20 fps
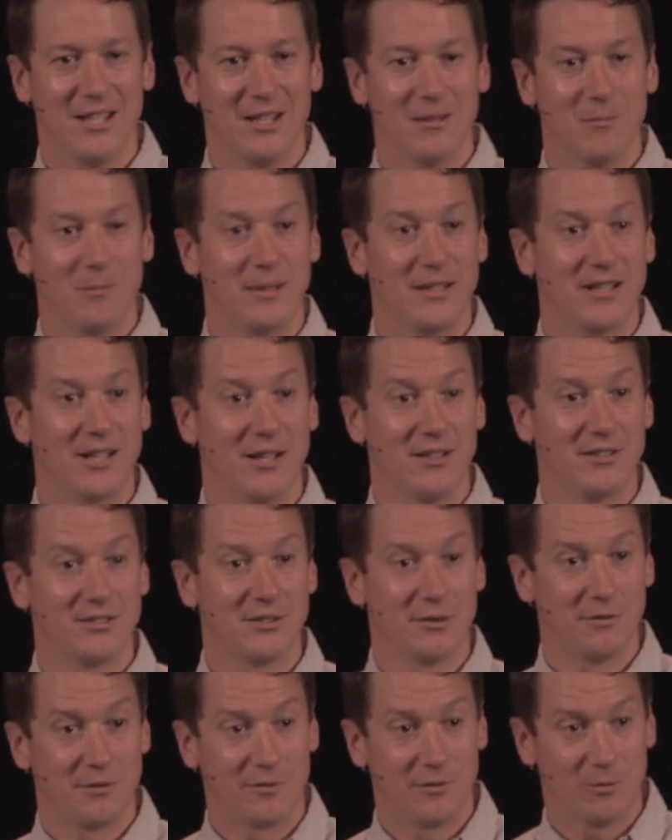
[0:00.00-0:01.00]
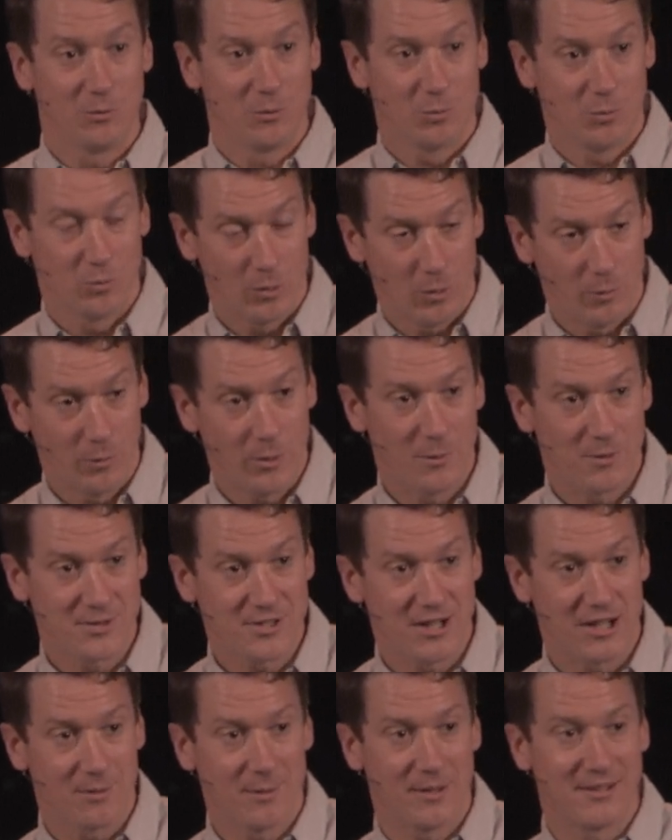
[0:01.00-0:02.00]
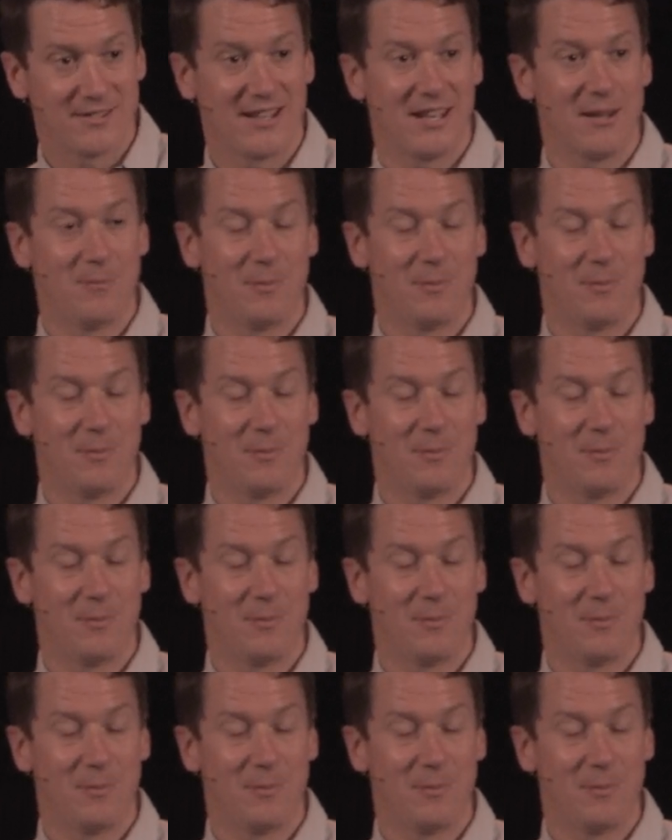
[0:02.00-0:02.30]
because of what we don't talk about today,